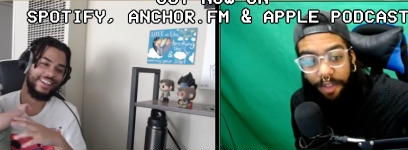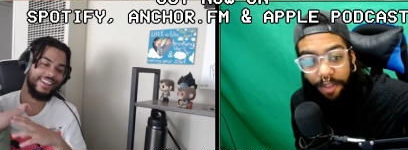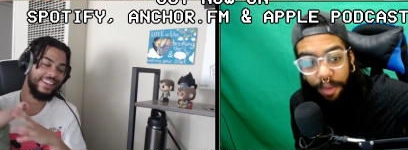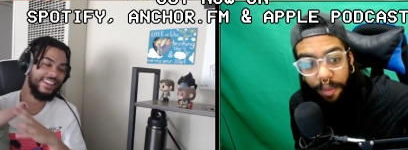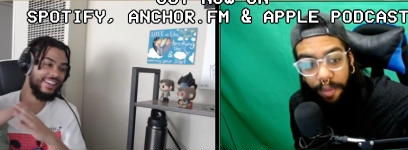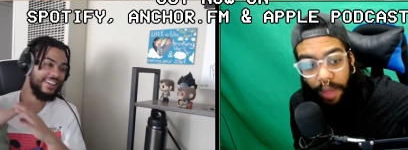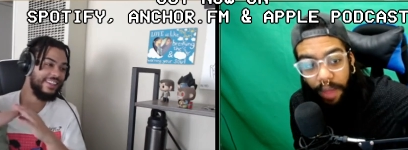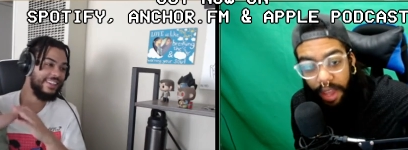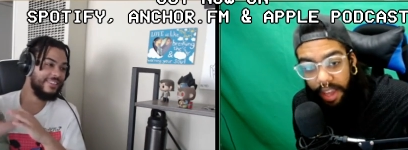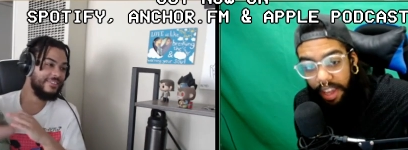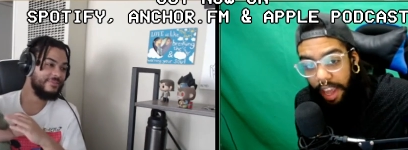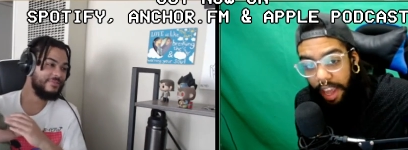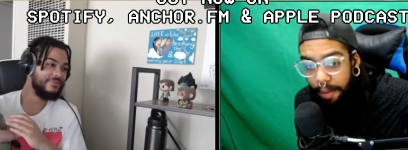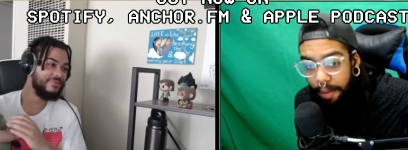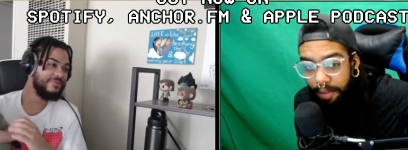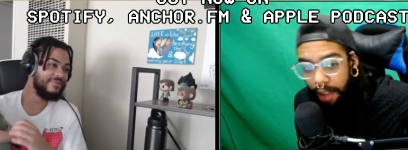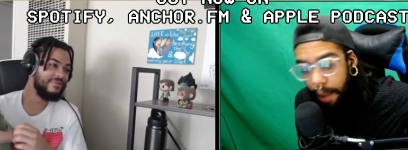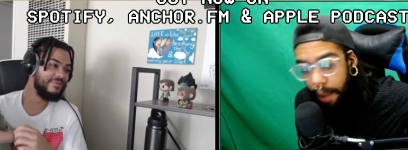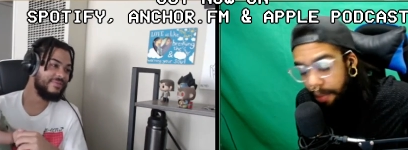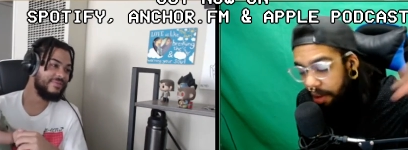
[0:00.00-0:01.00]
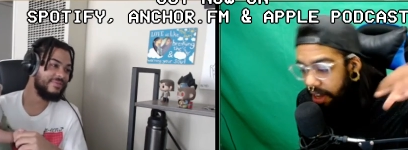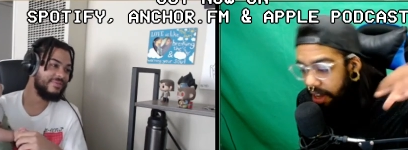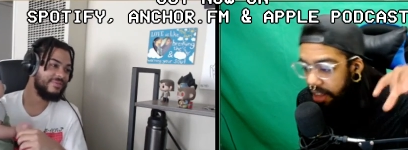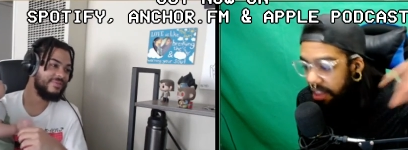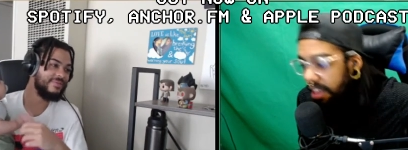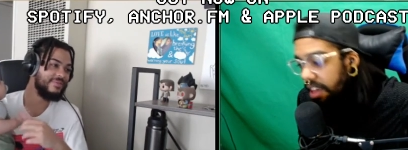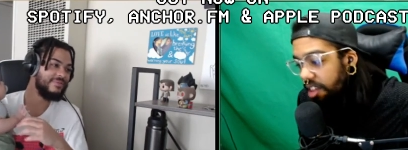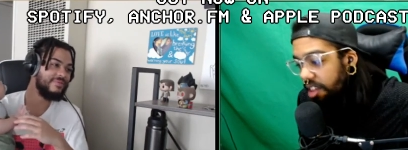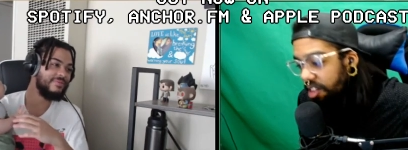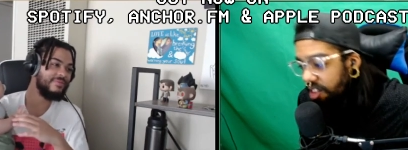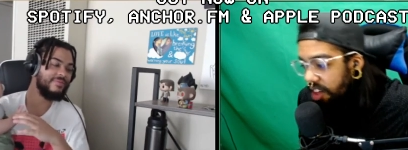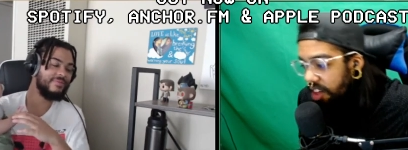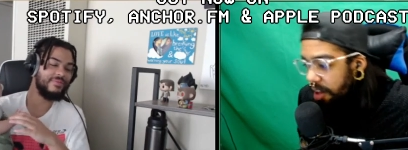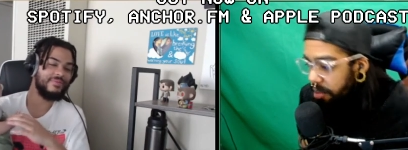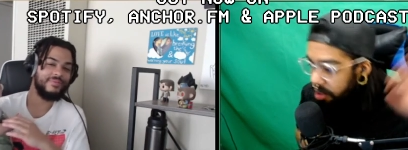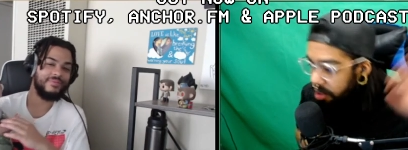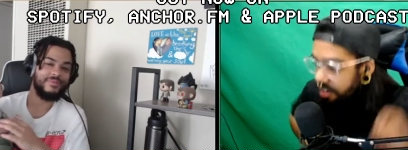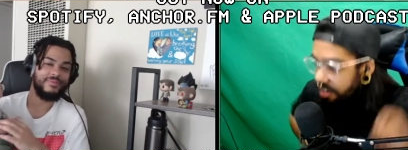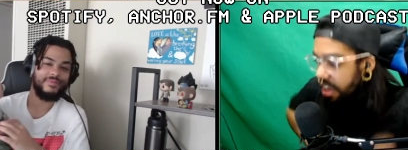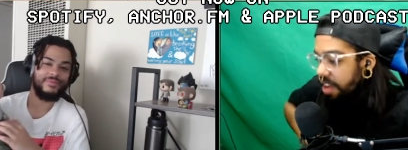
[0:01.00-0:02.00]
Speaker 1: get it from GameStop, you get these
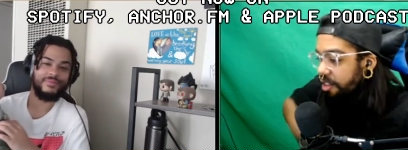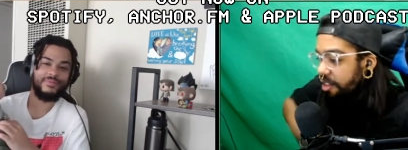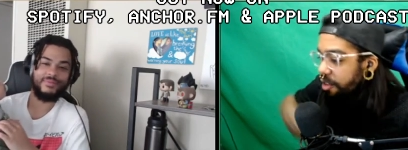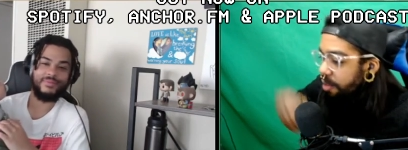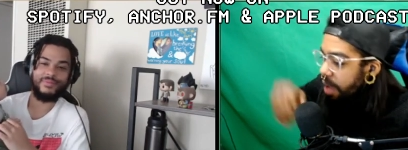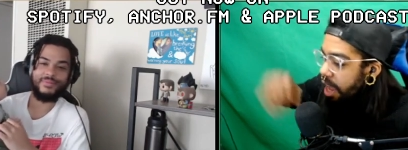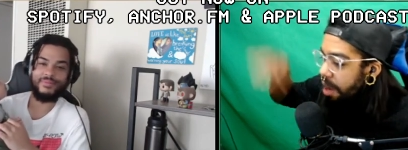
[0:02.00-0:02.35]
gems. If you get it